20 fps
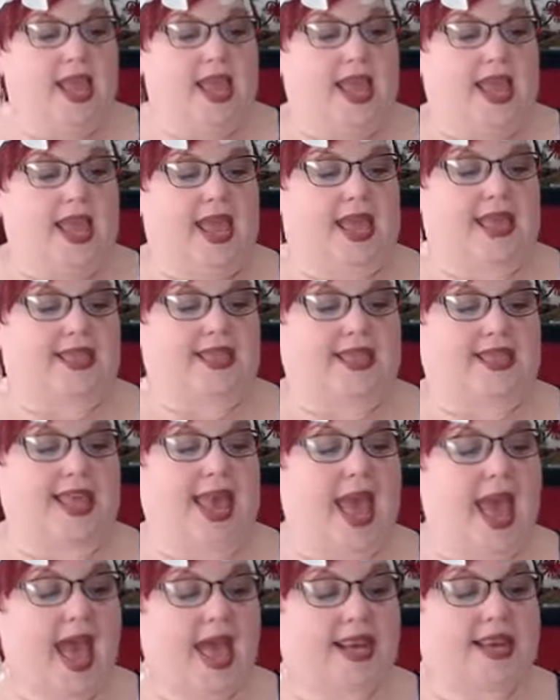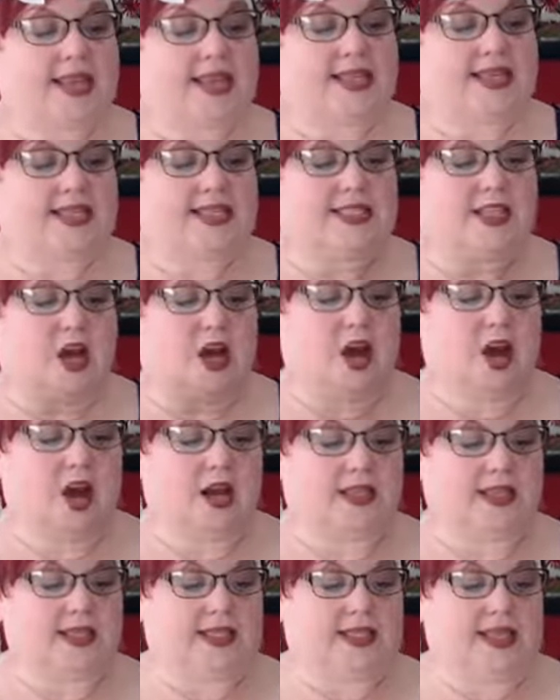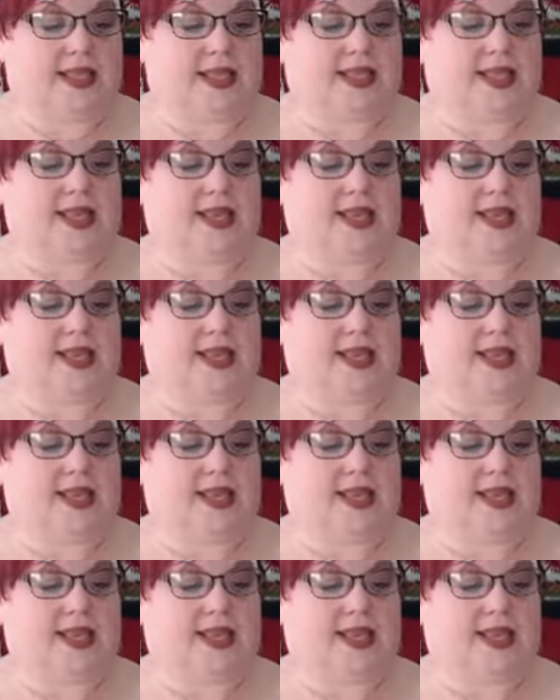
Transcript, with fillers: And that is the holly king,